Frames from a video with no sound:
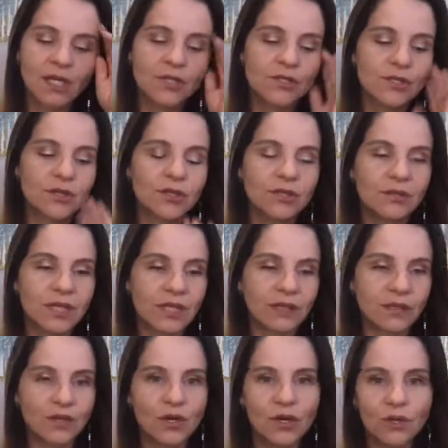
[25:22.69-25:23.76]
So you
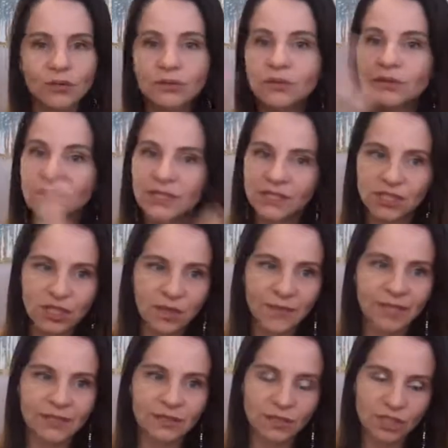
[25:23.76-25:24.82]
can go through the
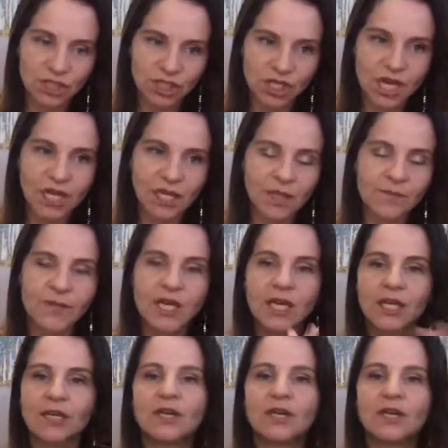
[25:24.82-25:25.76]
geometric shape